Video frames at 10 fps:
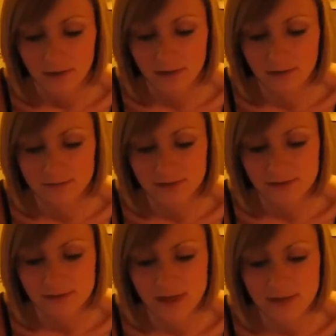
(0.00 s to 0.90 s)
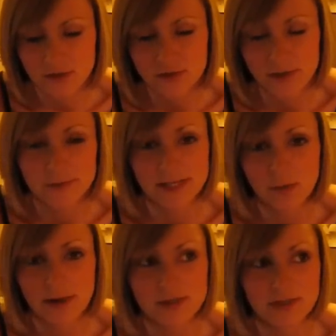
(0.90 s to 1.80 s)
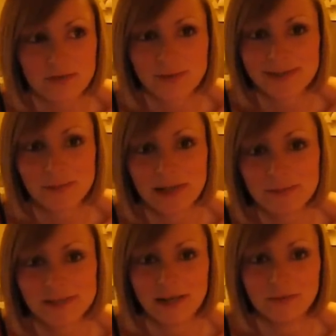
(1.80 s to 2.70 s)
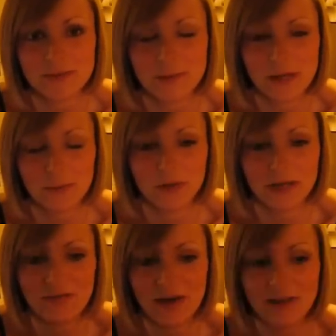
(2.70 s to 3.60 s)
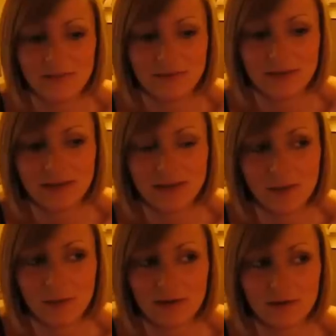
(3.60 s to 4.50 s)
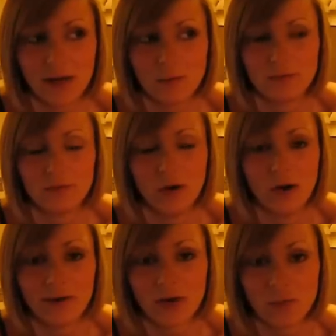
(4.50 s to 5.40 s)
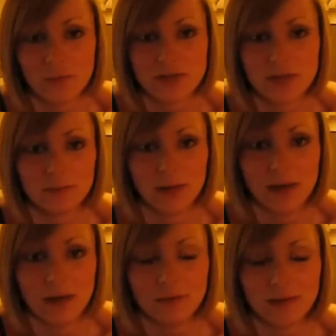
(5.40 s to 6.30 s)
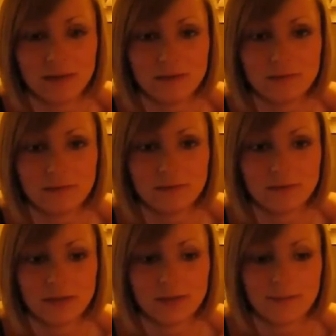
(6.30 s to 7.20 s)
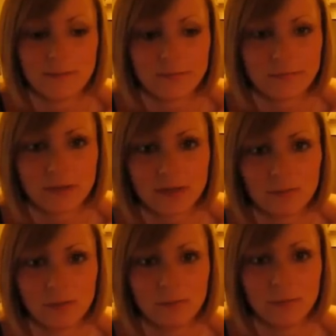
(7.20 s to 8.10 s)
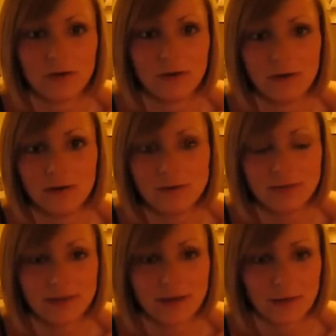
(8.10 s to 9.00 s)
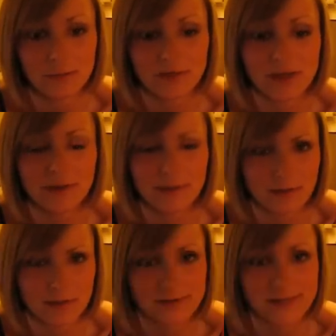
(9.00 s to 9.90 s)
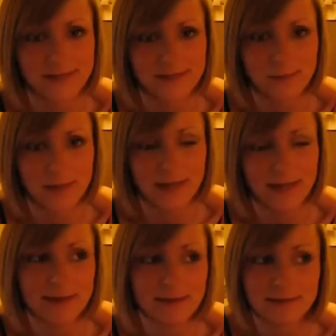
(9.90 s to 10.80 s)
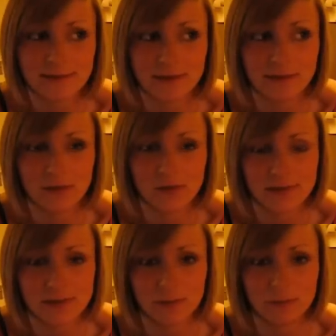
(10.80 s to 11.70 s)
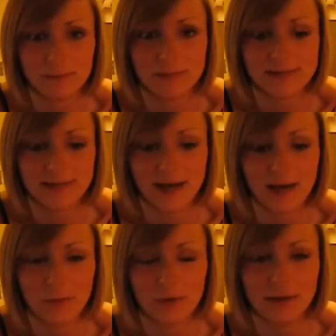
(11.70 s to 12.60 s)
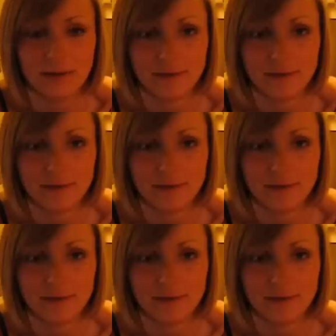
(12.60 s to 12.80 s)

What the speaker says: And I just don't see why I should have to explain myself to people. If I can cope with four, I cope with two on my own, then one more, you know. The only thing that concerns me is that the others will be missing out,